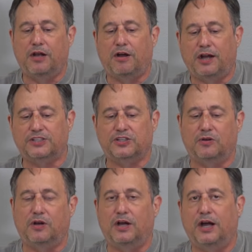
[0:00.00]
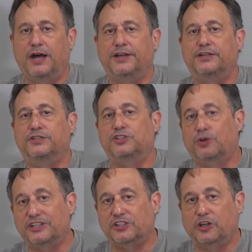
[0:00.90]
Also, on a
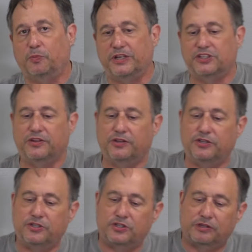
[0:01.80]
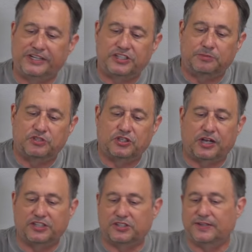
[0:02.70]
Detroit style pizza, there's usually some
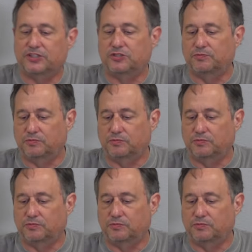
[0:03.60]
sauce that's